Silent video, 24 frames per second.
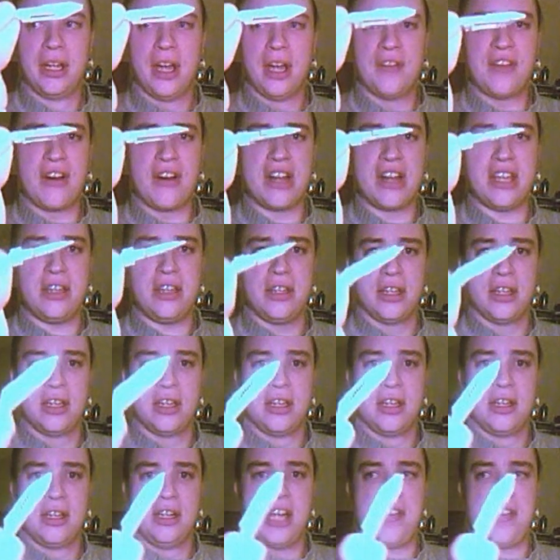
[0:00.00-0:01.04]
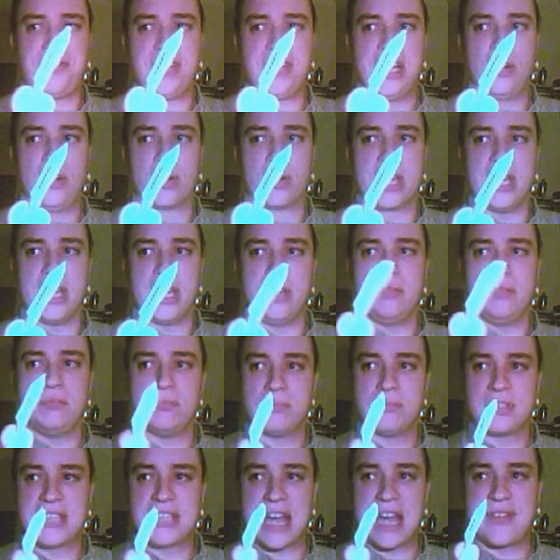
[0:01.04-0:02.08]
a very nifty-looking,
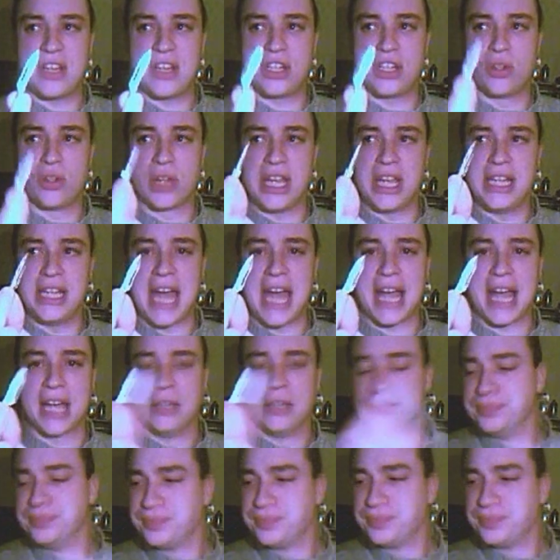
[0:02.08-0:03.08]
savage-looking dagger.